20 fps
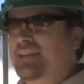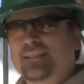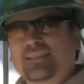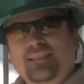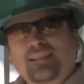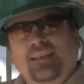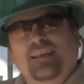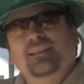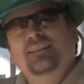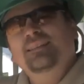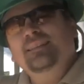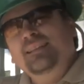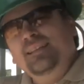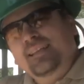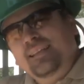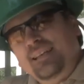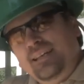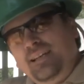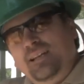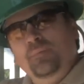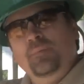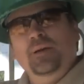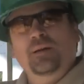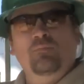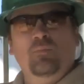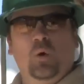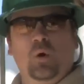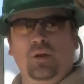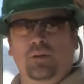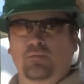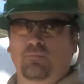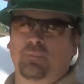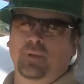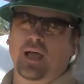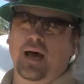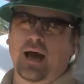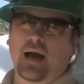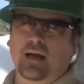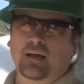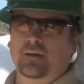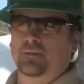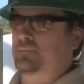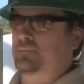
it's a little bit more than block.